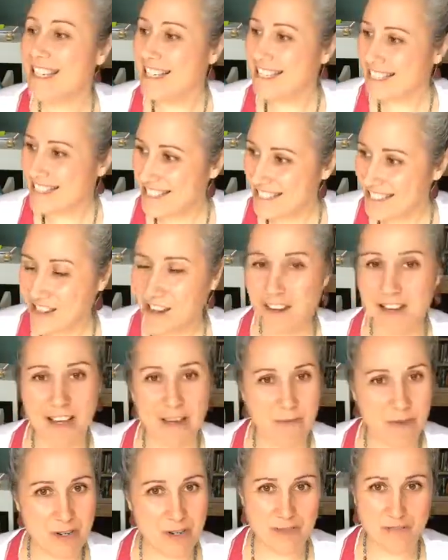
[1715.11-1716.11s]
It's time
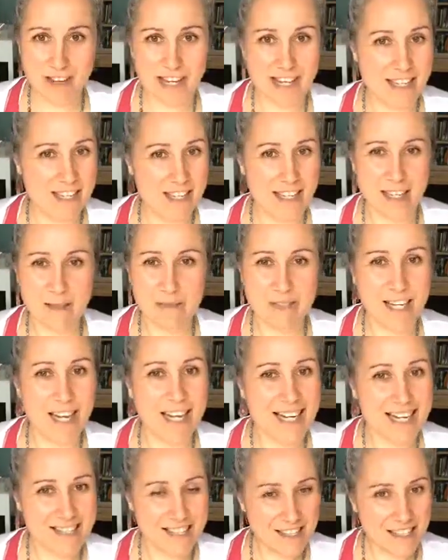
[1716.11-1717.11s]
and you're ready. They keep
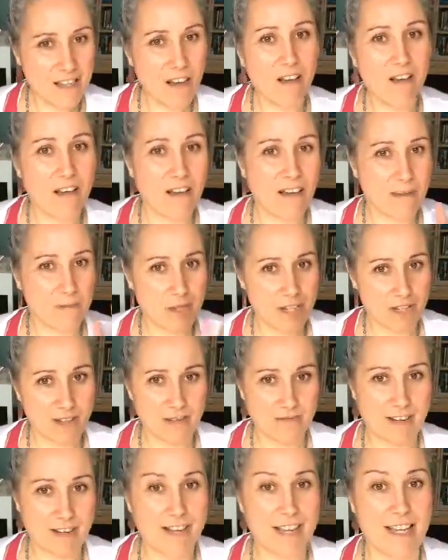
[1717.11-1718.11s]
saying it's time and you're
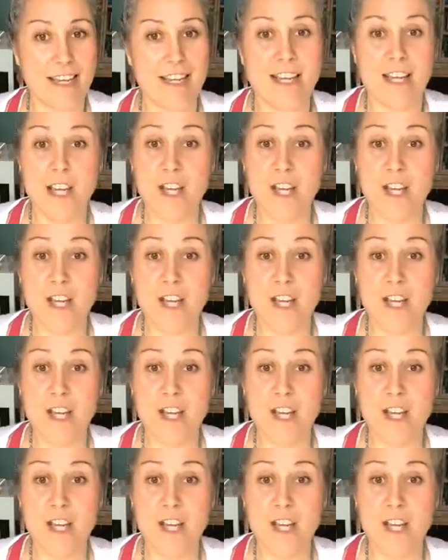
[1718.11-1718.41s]
ready.